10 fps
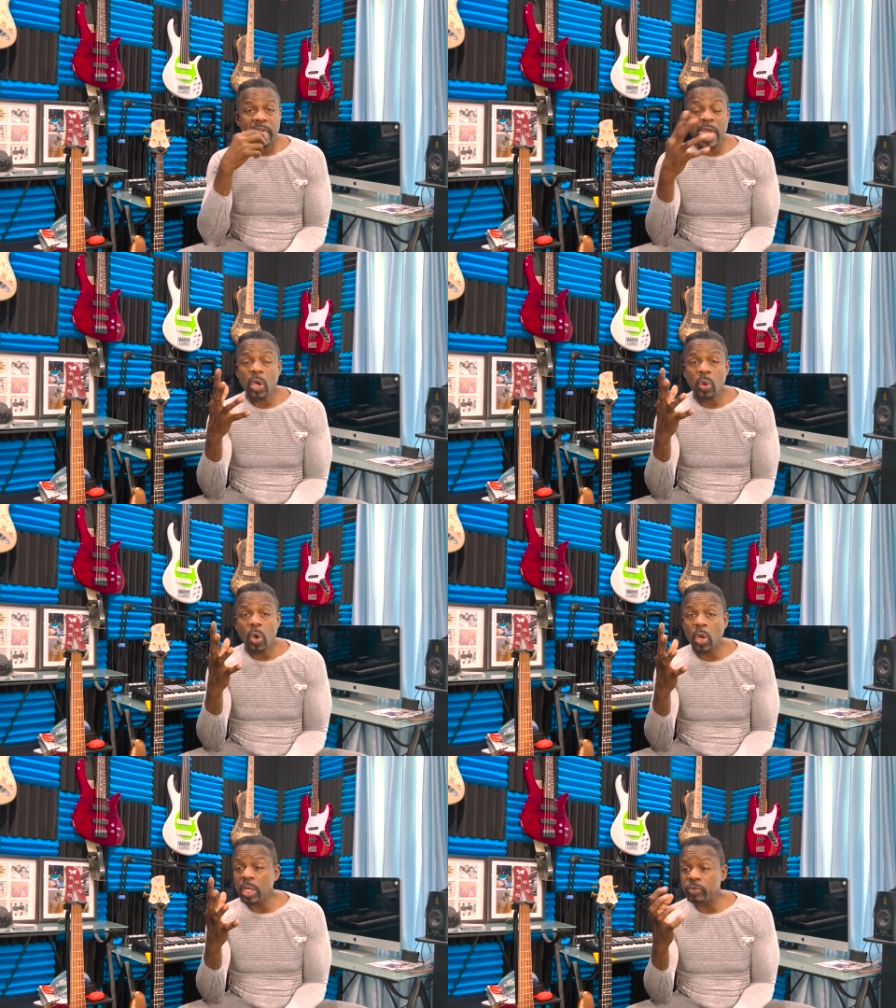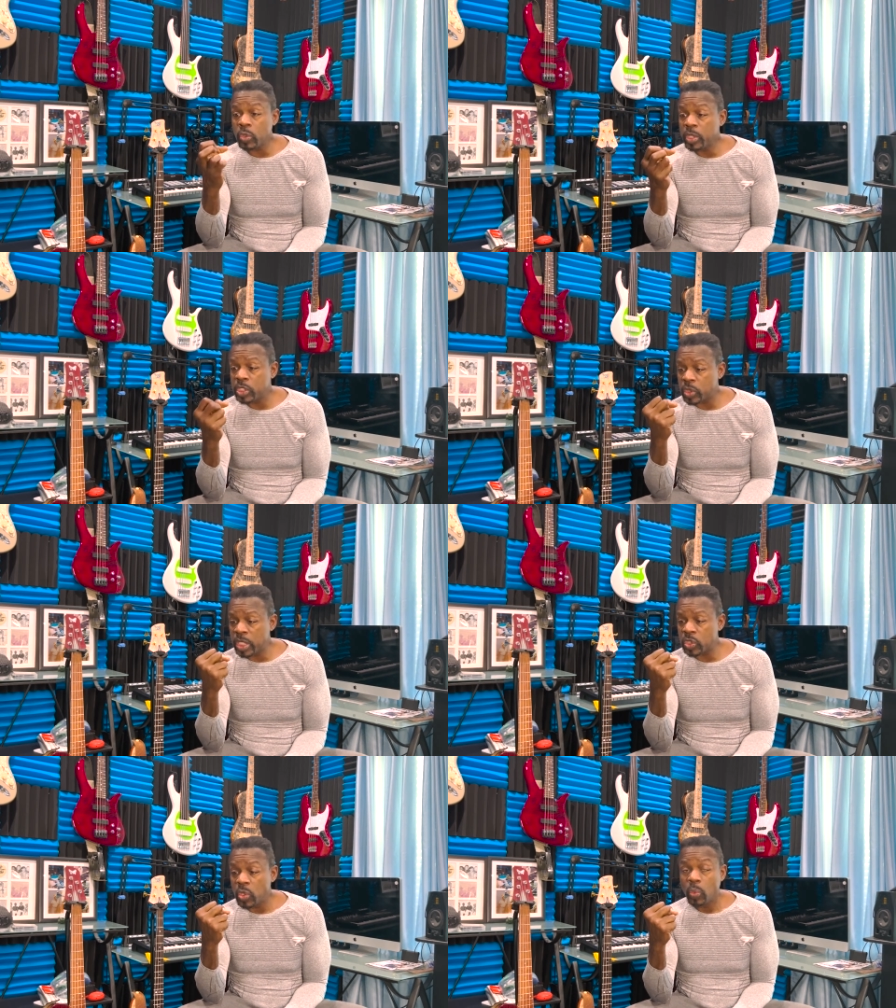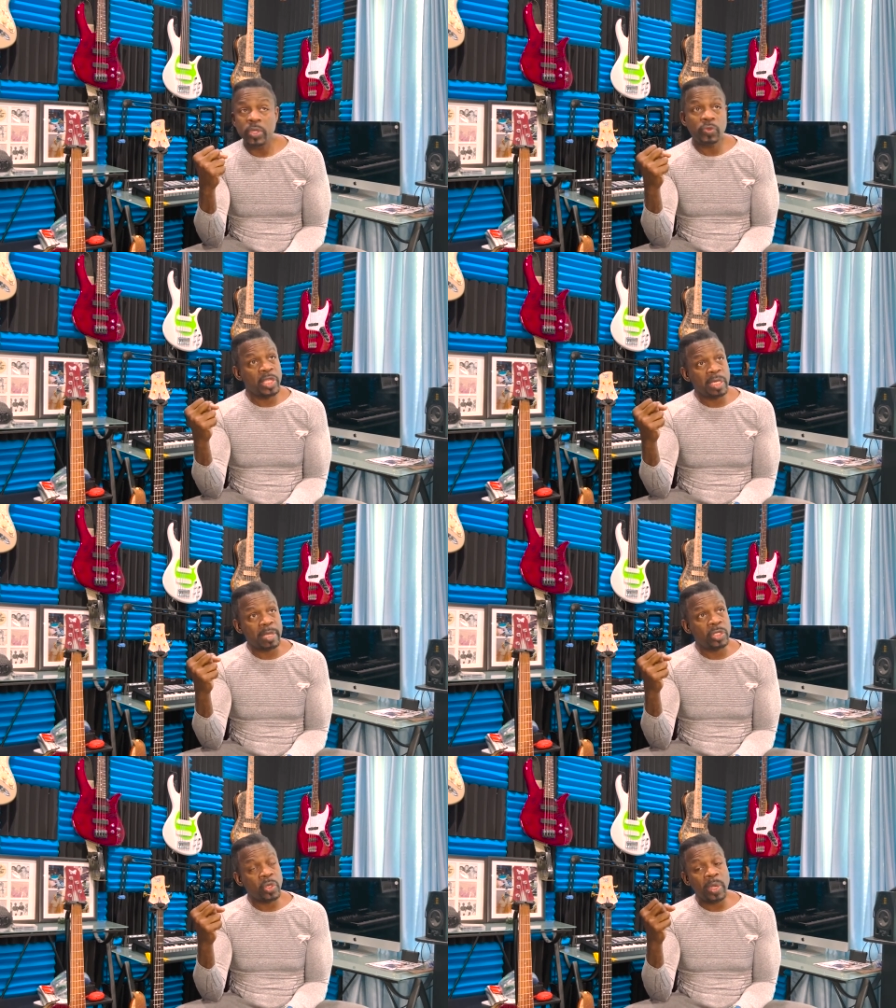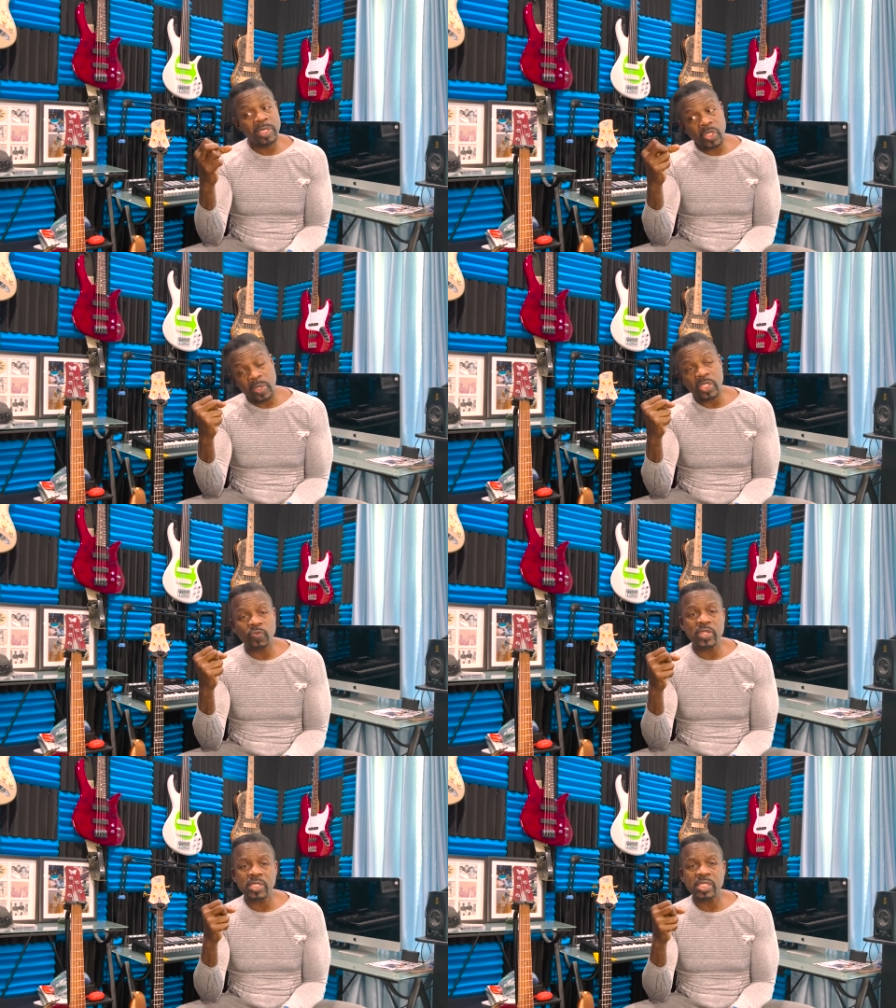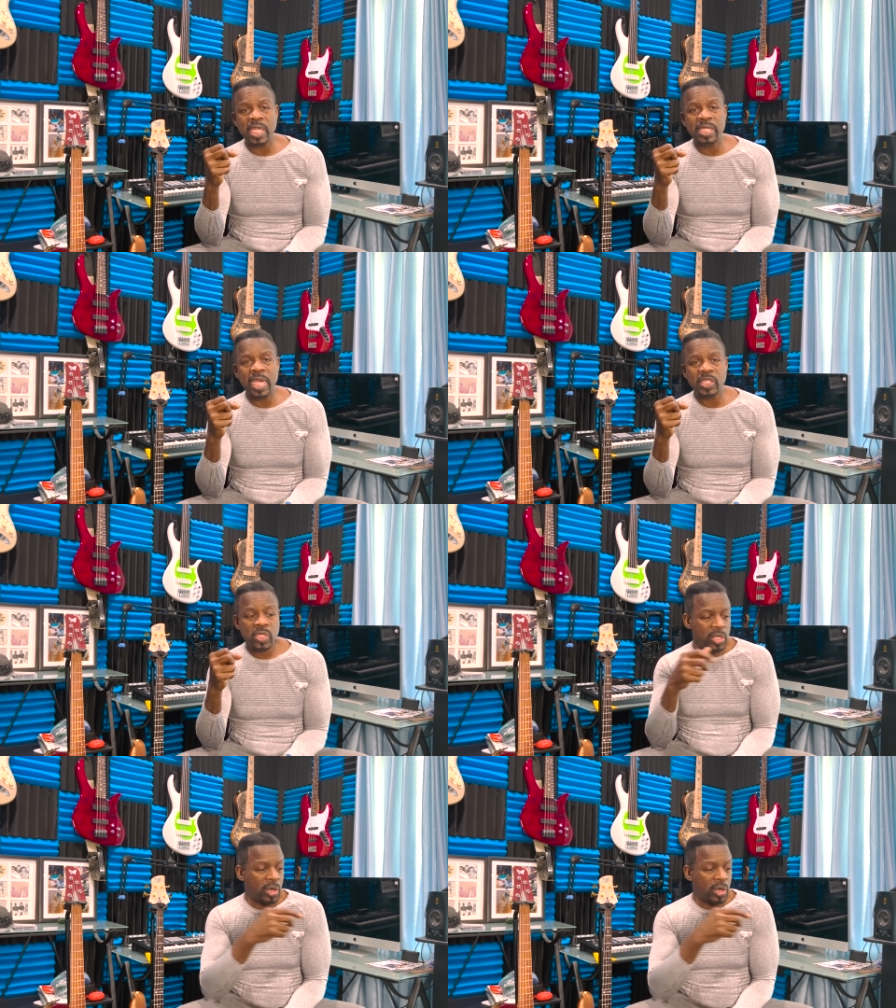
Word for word: Now, all I'm doing is, is when they're thinking about joy, I squeeze their fists, say yes.